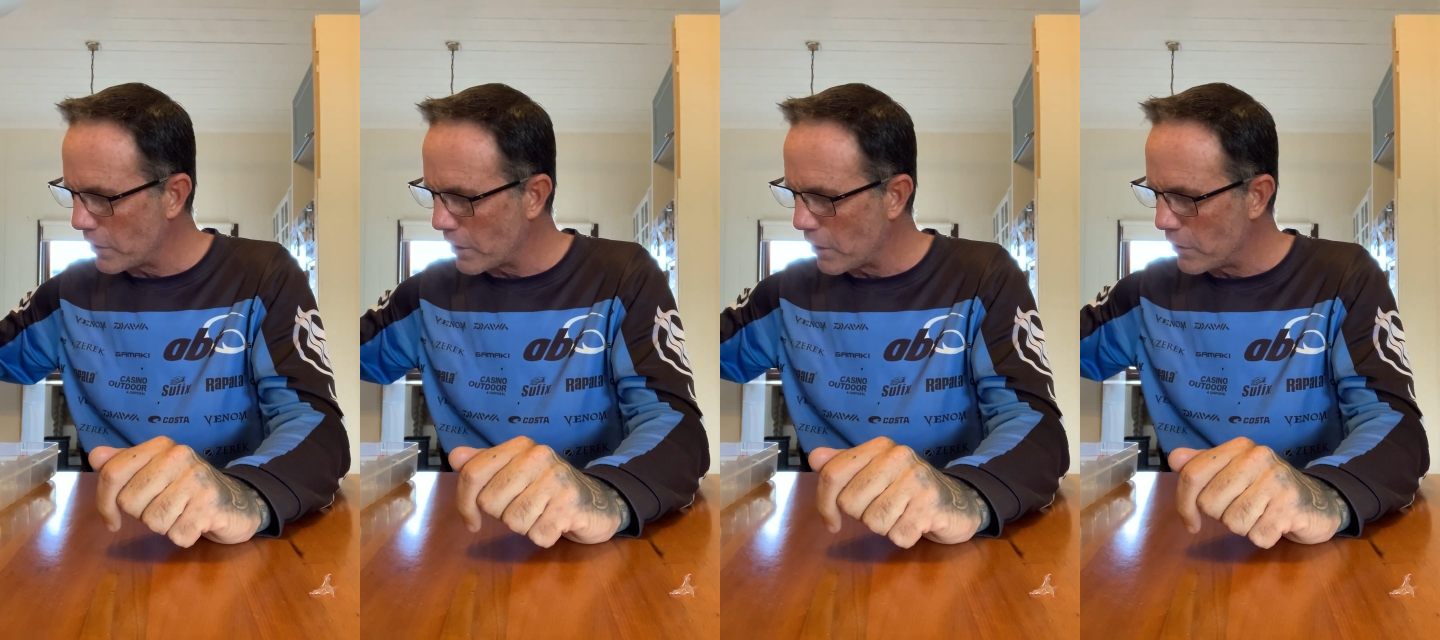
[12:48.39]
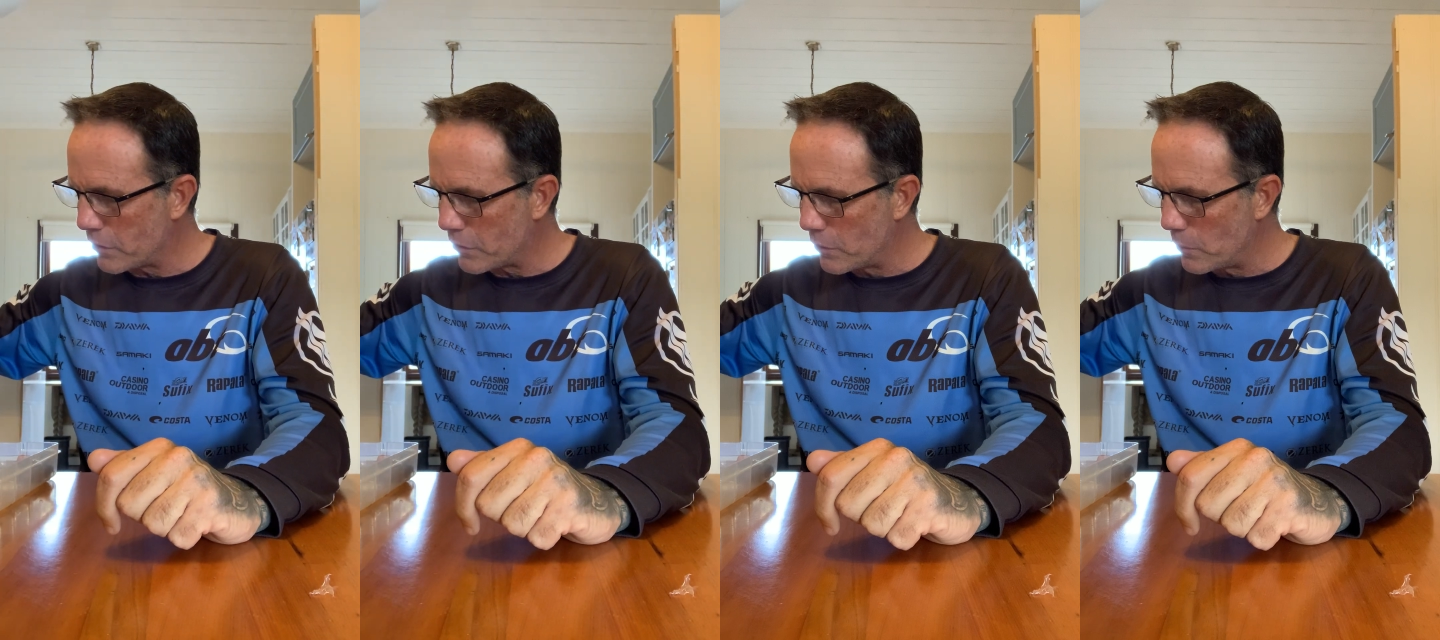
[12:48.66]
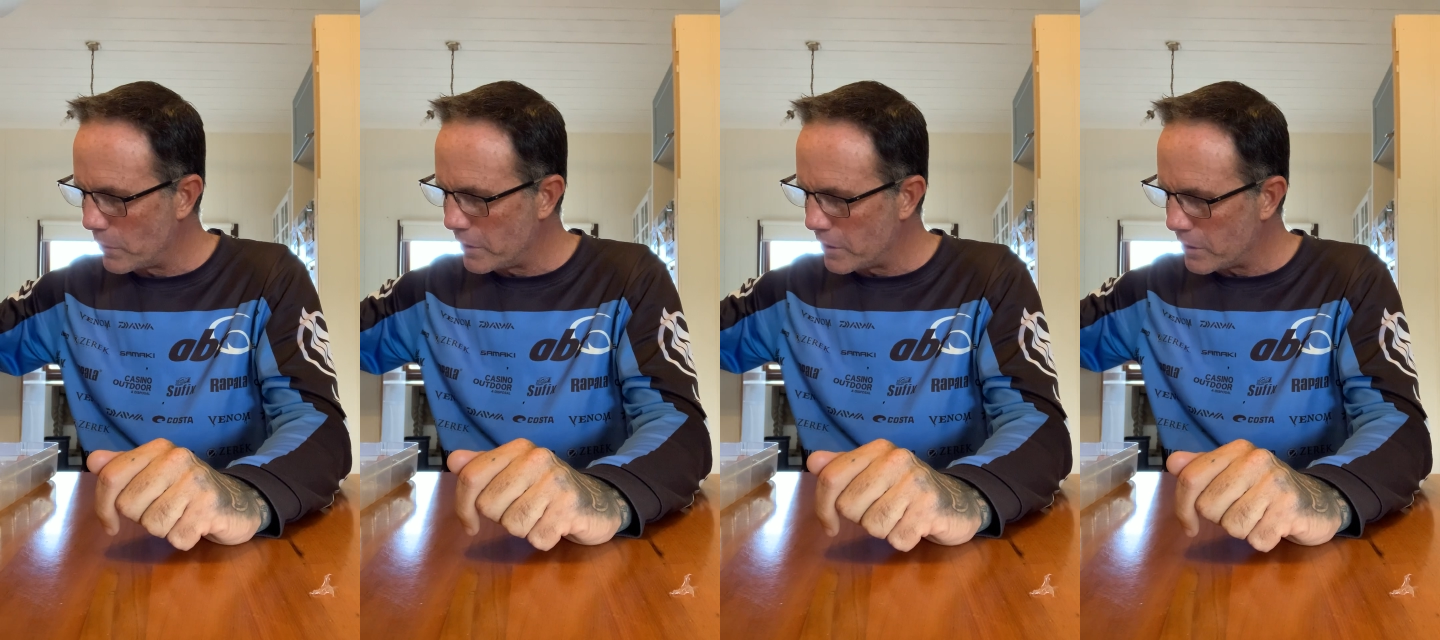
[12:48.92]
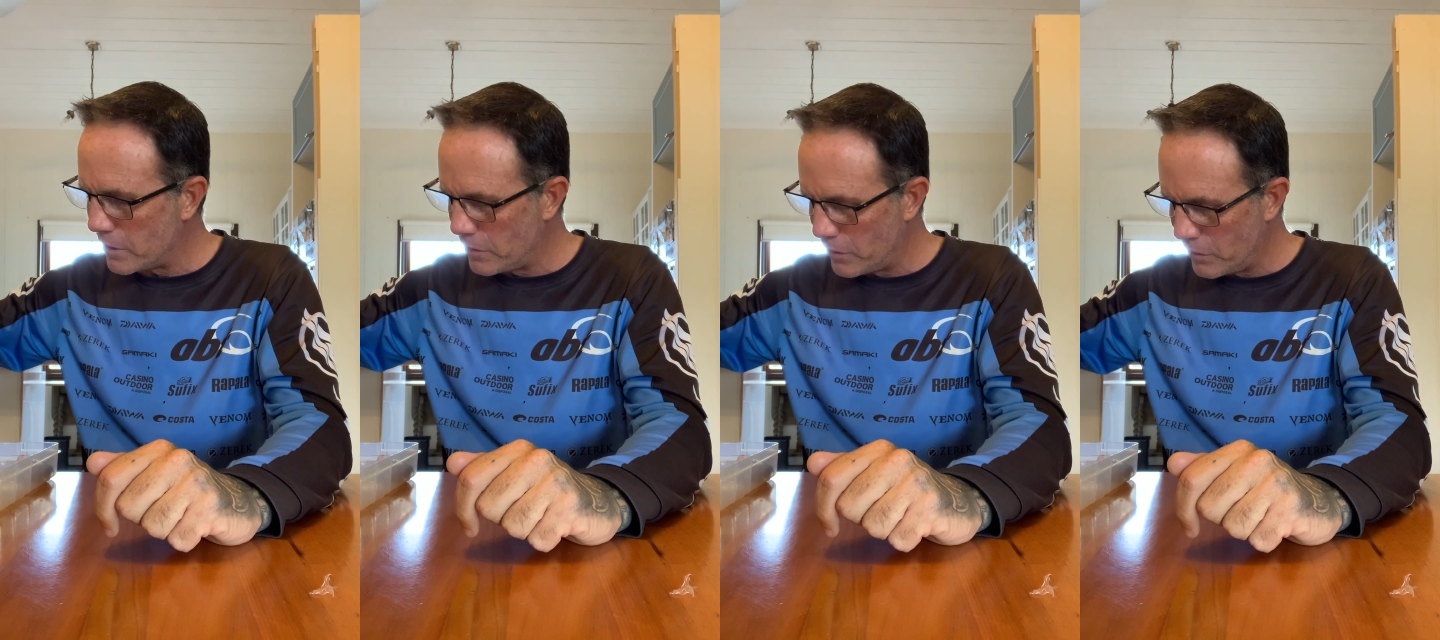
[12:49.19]
go through and you
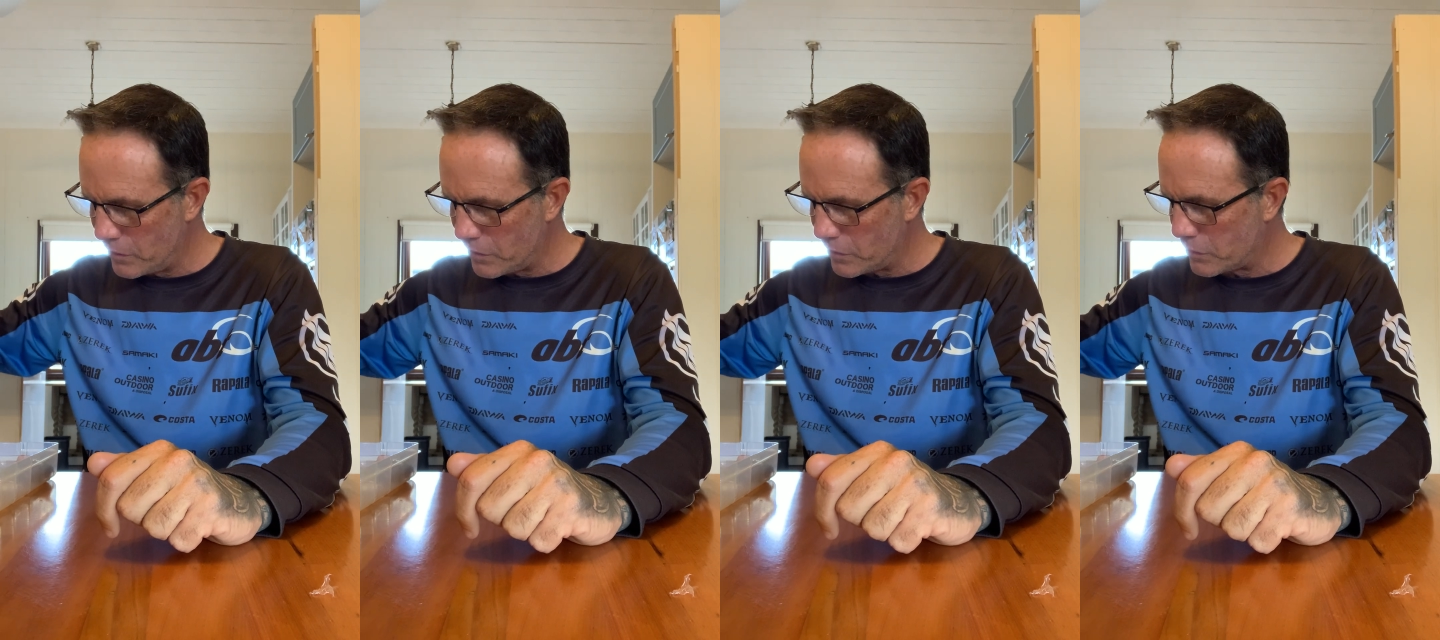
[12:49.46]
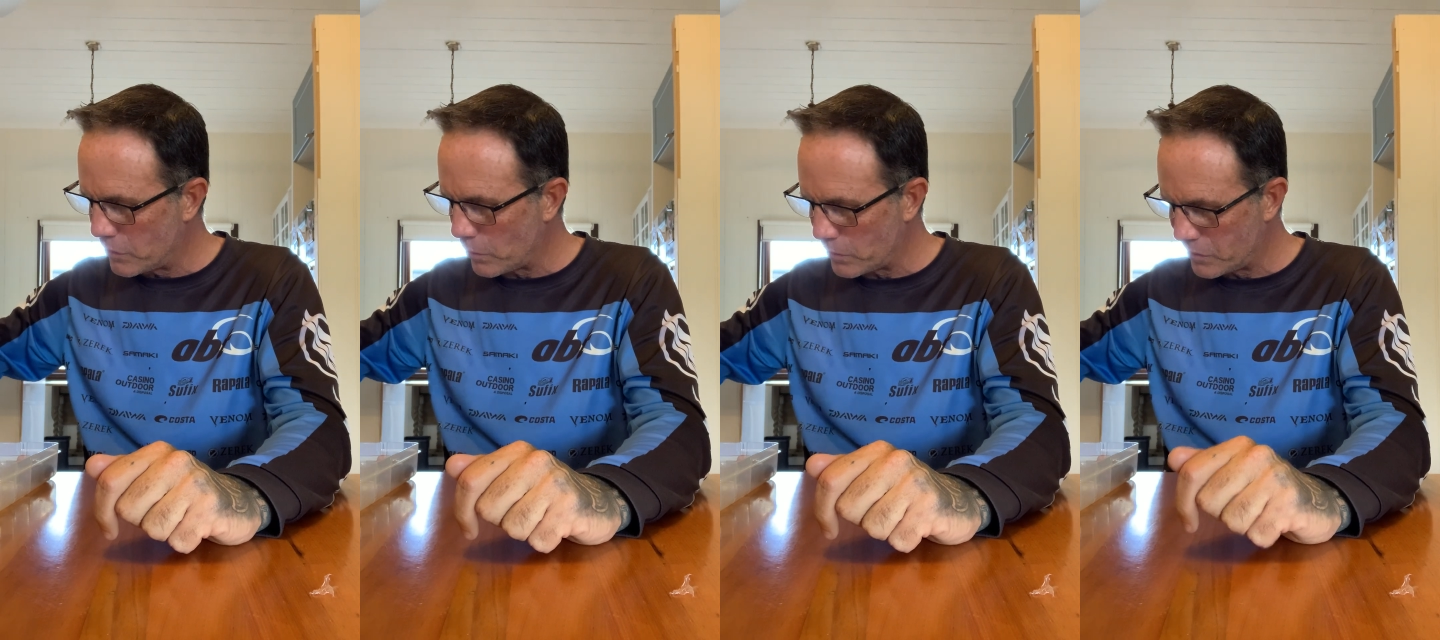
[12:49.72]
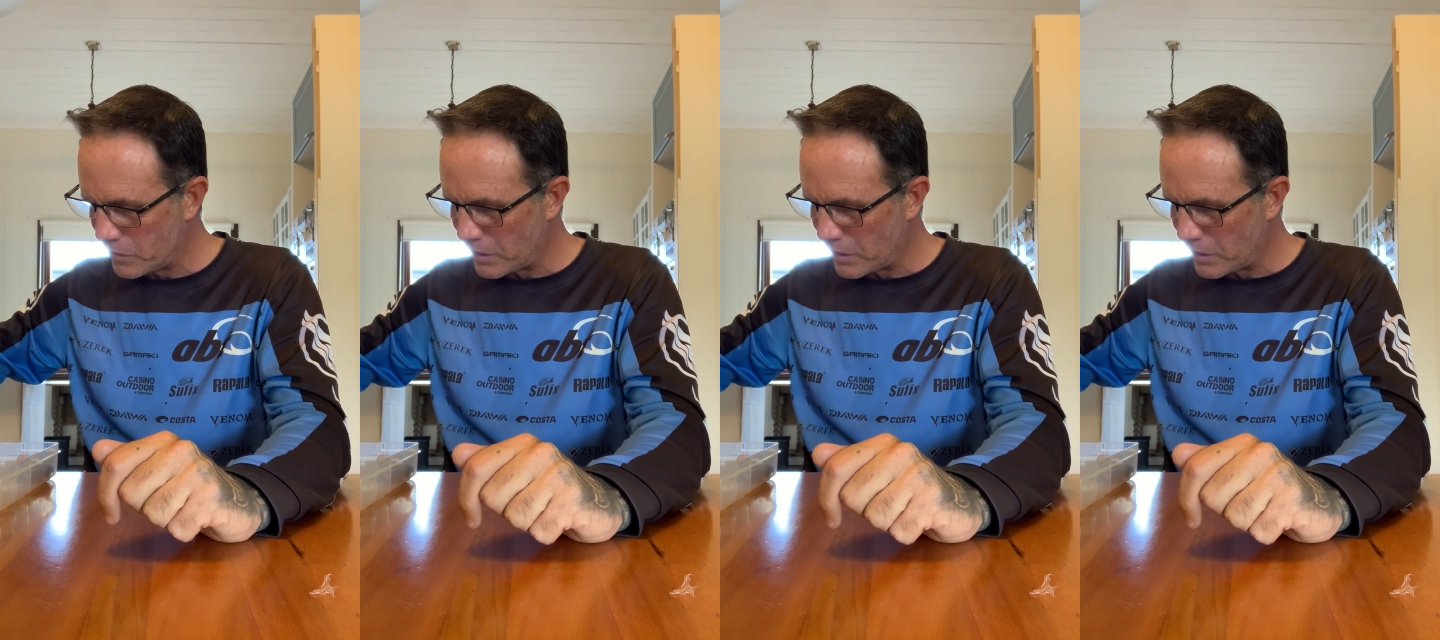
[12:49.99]
can use your stock